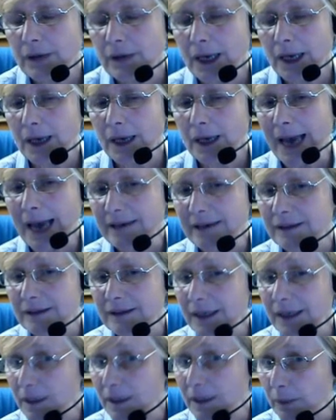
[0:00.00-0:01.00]

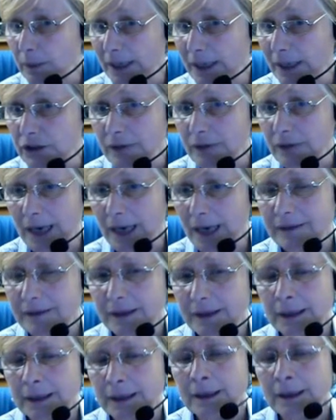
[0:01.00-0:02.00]
accidentally
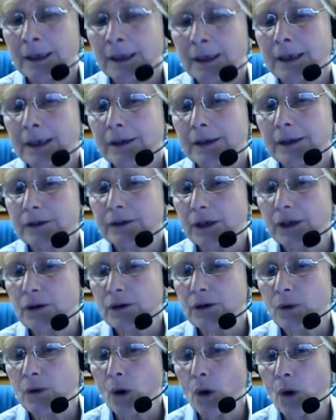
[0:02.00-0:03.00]
plagiarizing,
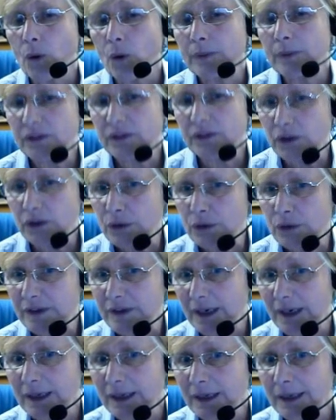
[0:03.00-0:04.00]
or
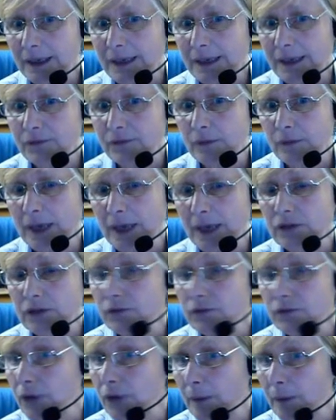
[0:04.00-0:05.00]
misusing
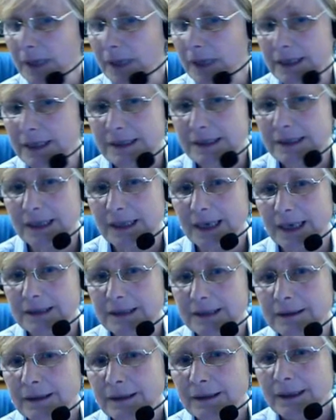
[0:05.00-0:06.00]
information from the internet.